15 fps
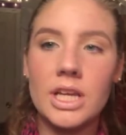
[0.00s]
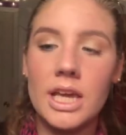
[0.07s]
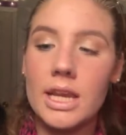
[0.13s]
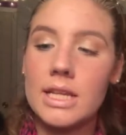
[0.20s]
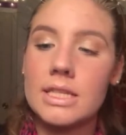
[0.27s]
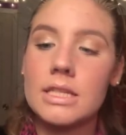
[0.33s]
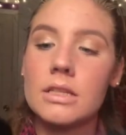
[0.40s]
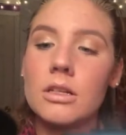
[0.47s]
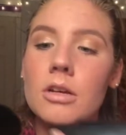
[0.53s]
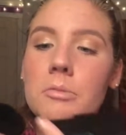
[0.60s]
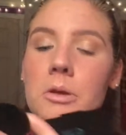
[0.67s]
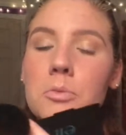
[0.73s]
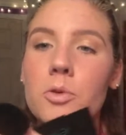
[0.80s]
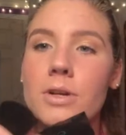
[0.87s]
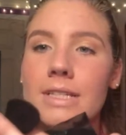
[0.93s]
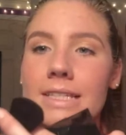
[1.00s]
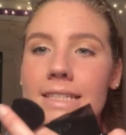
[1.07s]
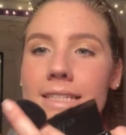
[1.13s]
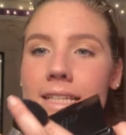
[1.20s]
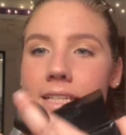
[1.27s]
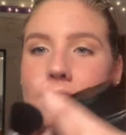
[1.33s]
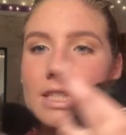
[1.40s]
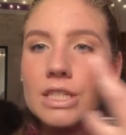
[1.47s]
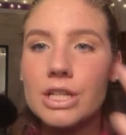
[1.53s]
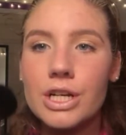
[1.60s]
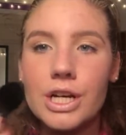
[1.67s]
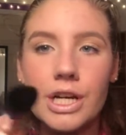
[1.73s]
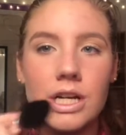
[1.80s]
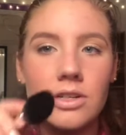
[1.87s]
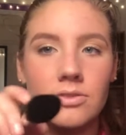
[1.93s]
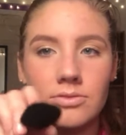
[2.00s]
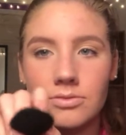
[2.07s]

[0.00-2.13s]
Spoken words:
and it's a little bit more denser.